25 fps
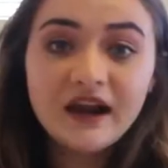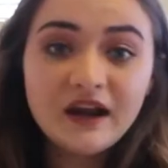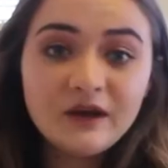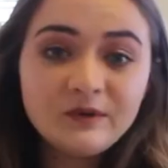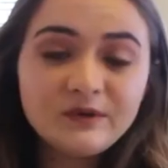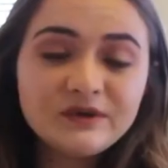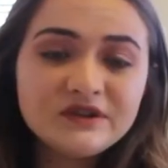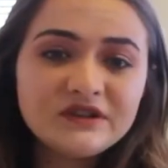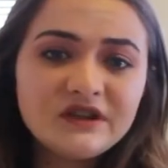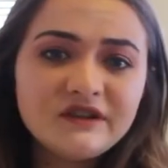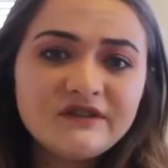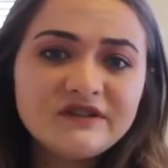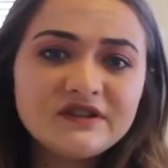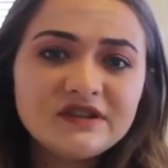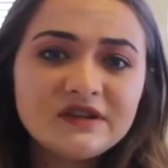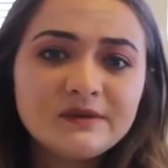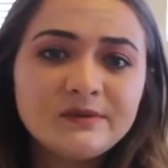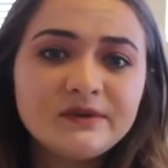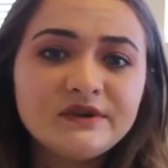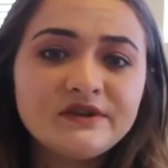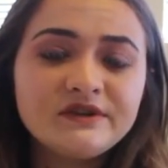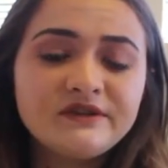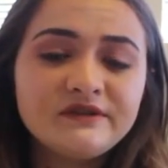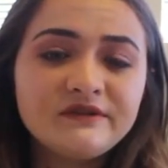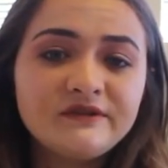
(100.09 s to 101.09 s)
and it was of
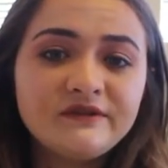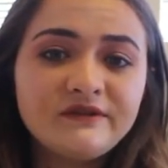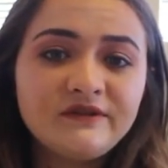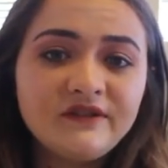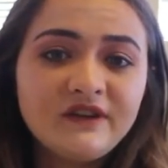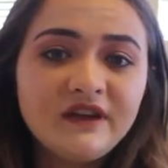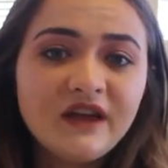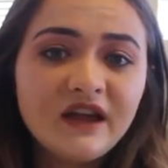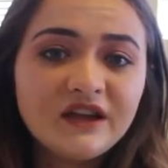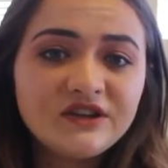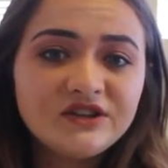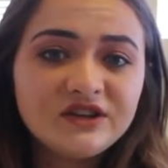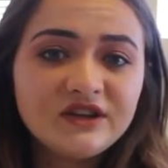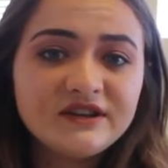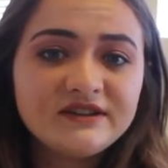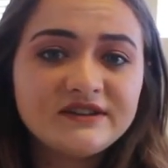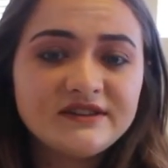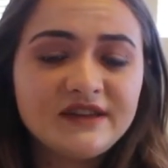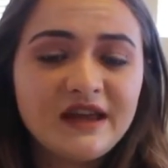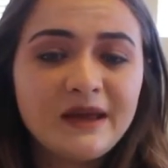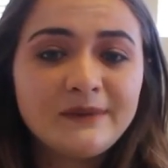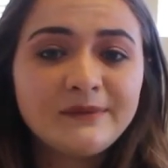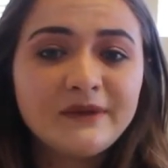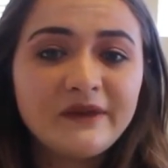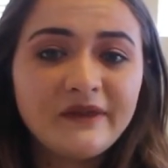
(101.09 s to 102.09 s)
someone's VHS
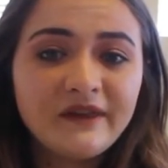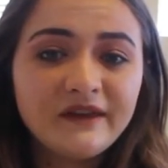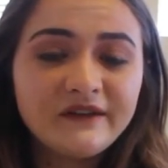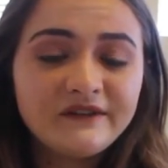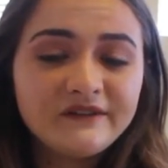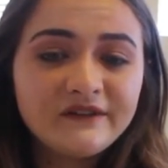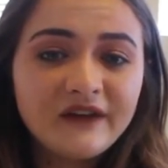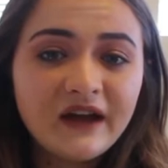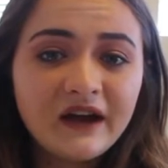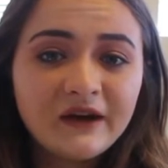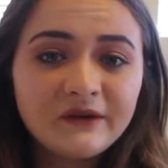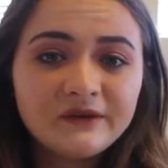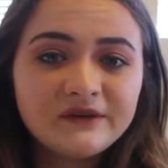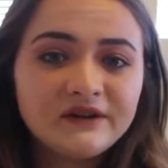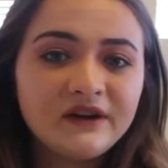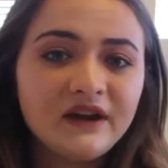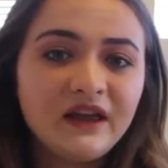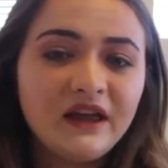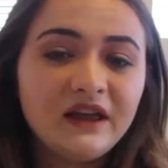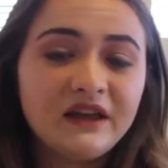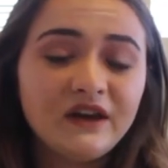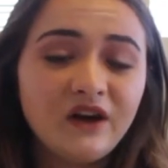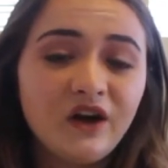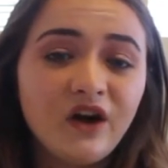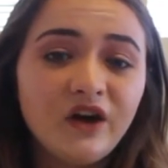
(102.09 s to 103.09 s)
tape that they
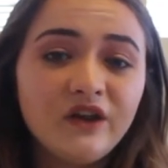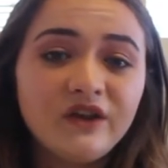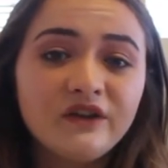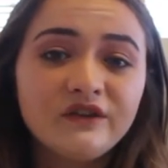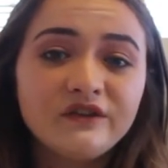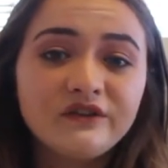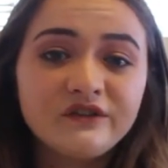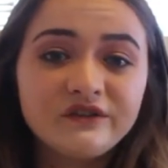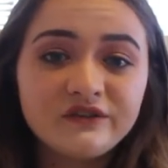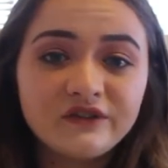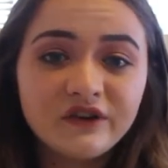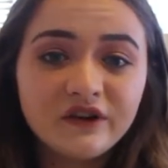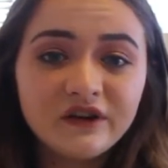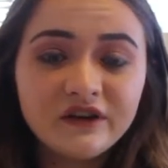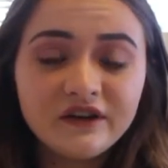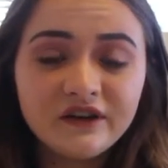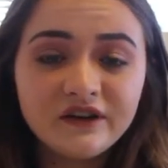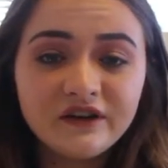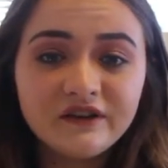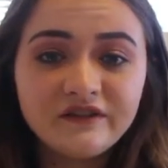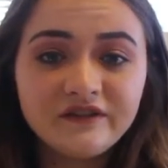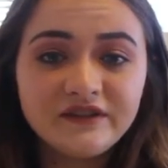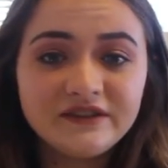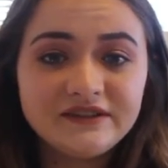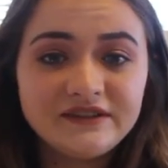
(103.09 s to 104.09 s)
found, and on the
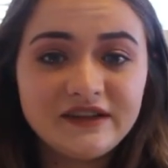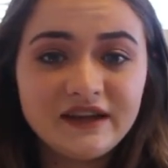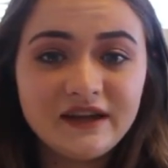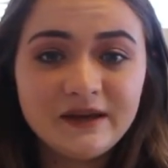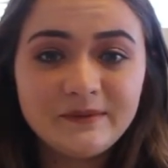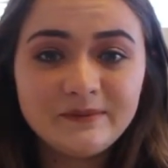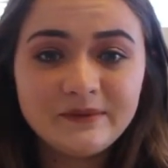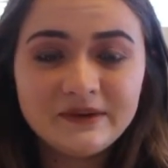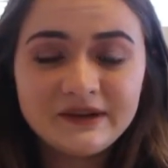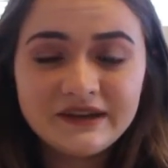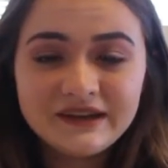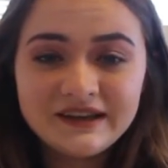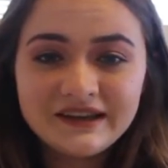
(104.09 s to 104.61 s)
front of the tape